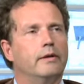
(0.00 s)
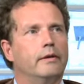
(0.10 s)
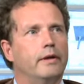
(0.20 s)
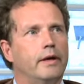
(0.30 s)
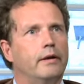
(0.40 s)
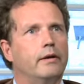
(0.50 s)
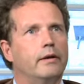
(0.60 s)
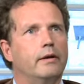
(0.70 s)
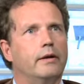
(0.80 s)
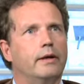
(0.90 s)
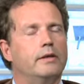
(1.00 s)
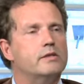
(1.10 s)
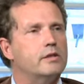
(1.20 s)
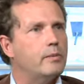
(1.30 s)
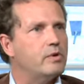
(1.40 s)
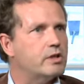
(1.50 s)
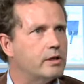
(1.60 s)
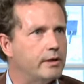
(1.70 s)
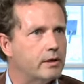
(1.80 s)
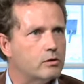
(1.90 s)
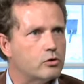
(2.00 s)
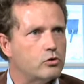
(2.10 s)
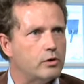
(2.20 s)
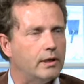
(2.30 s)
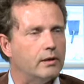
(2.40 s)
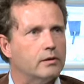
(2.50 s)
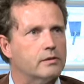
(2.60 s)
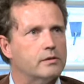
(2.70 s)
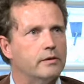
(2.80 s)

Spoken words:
then and establish clinical trials,